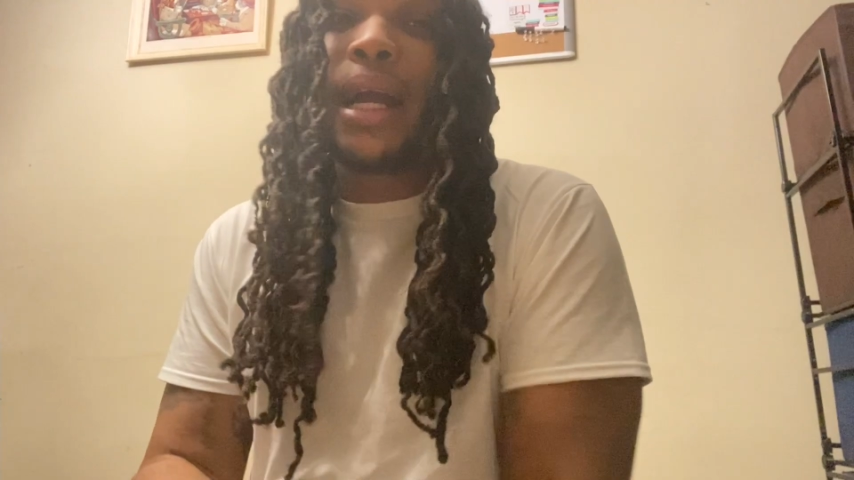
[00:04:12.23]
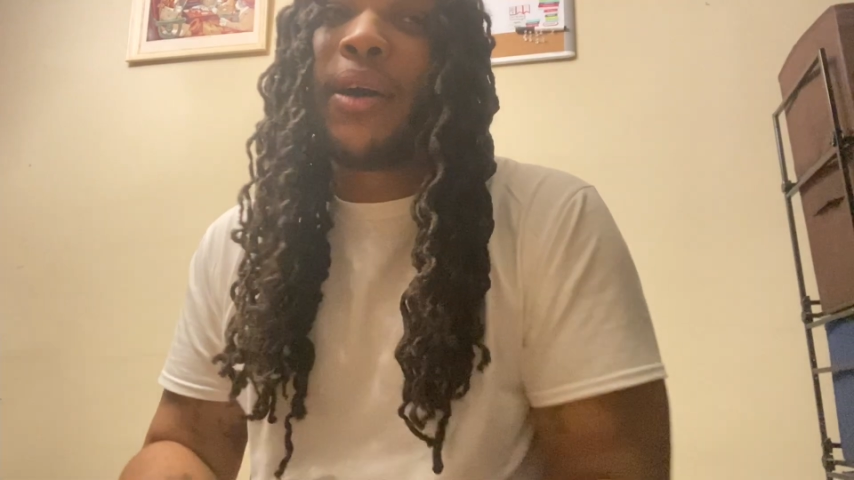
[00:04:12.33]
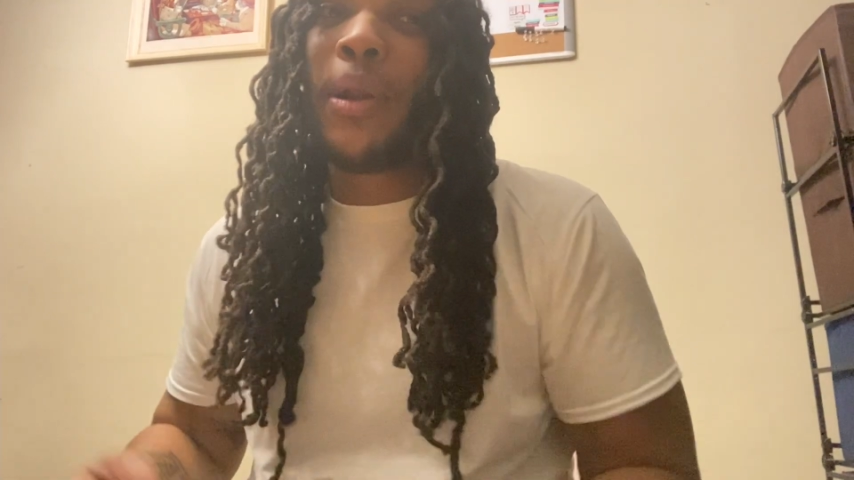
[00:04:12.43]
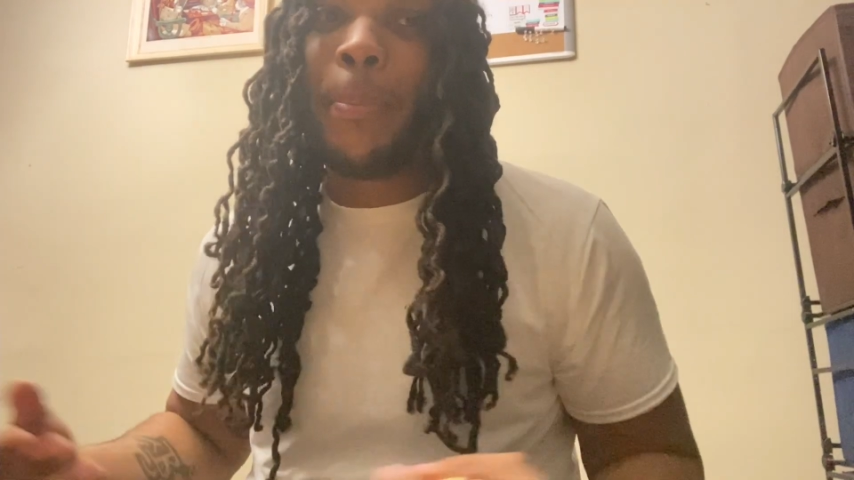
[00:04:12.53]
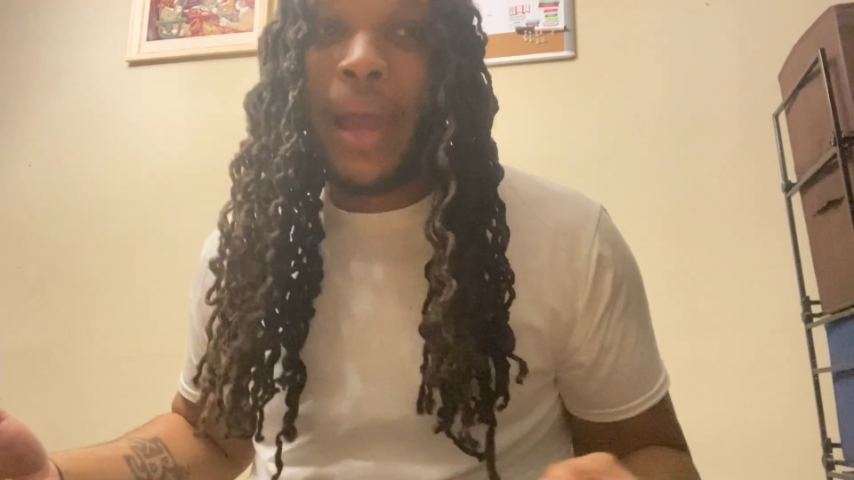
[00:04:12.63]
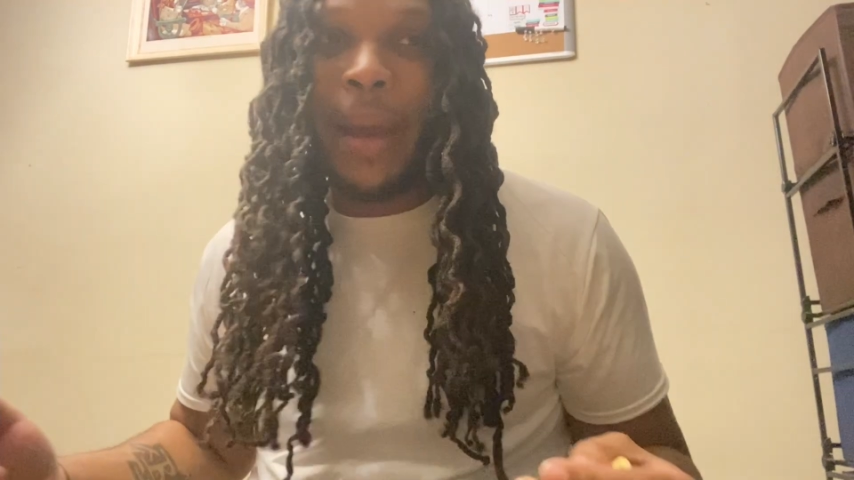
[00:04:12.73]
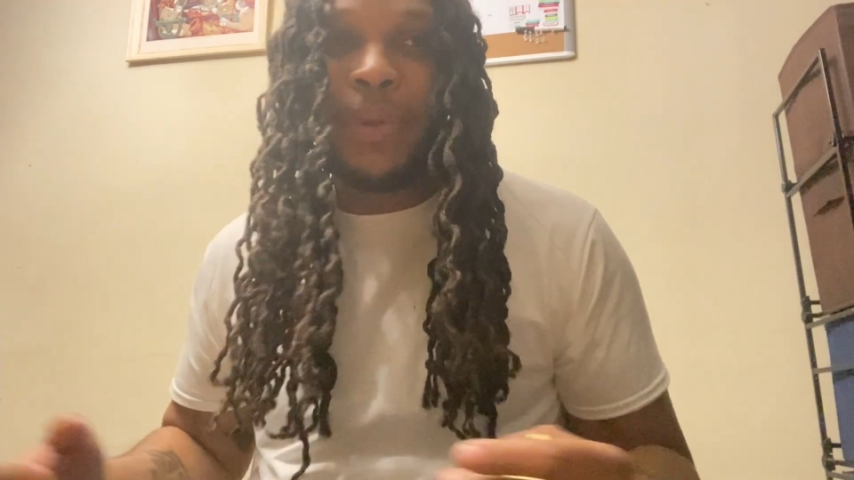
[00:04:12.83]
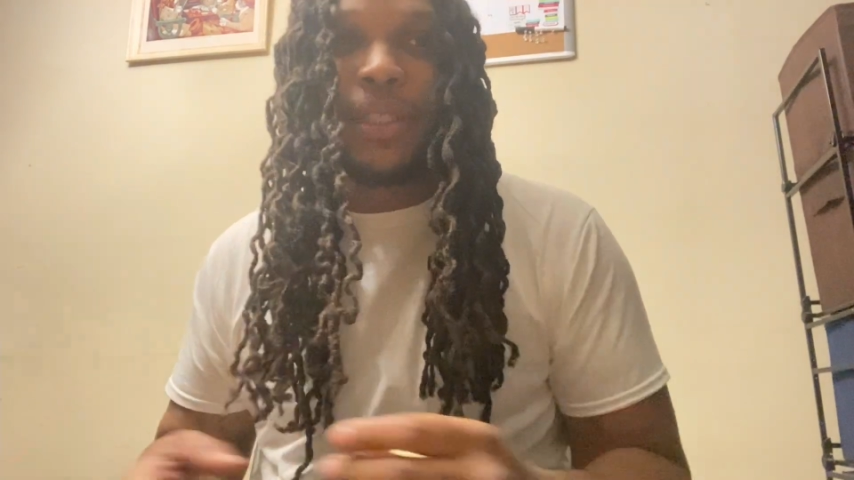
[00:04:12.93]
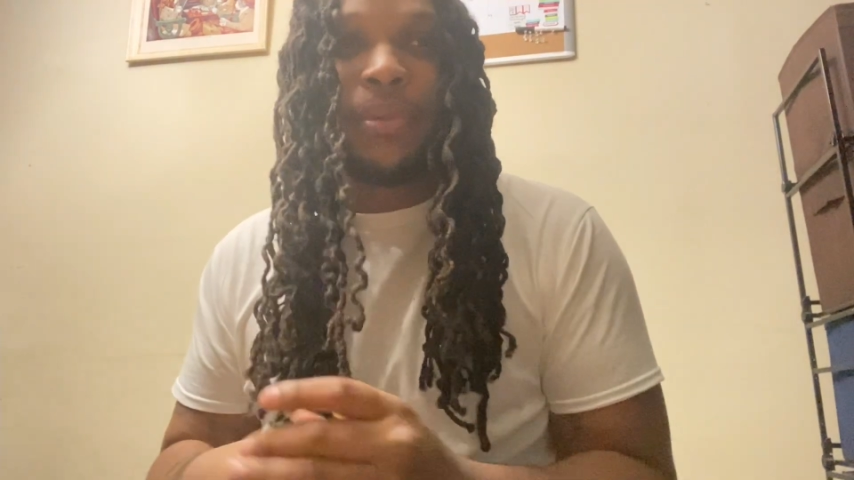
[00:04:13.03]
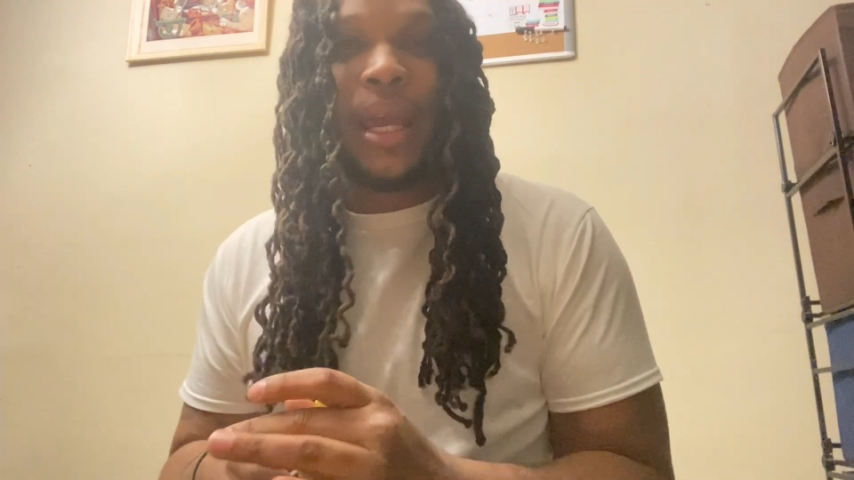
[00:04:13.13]
I go to
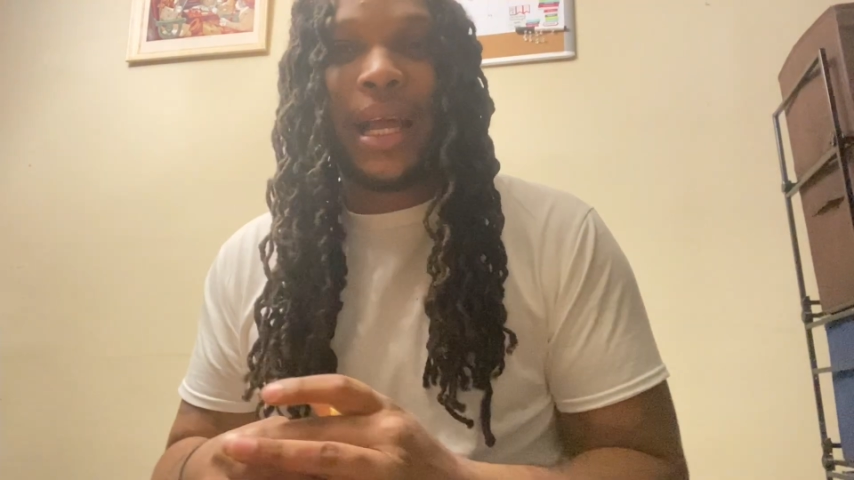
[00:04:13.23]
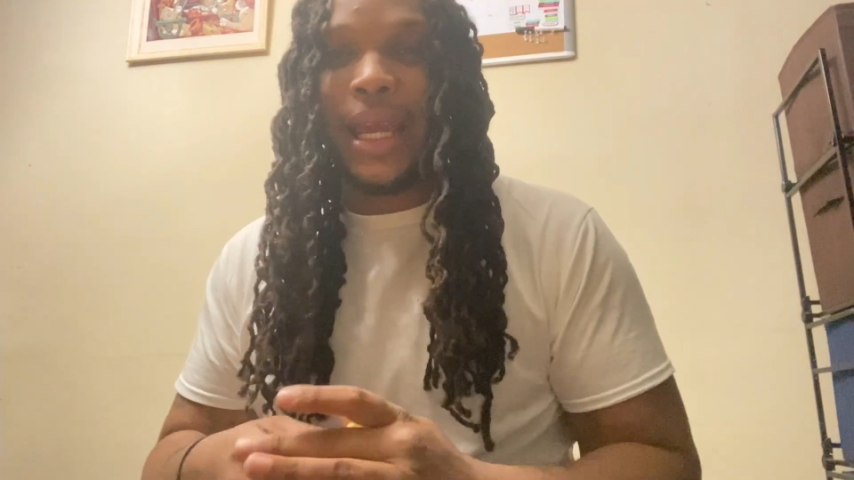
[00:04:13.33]
Baptist, man.